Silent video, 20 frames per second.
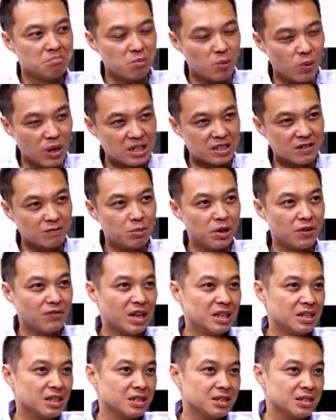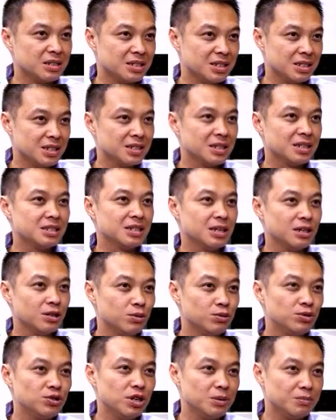ways of preventing diseases and
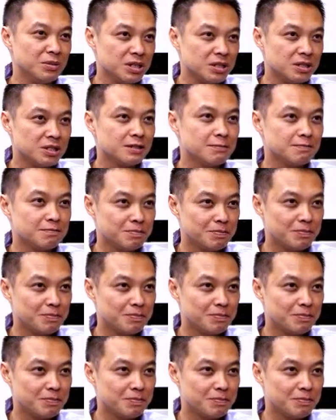new treatments.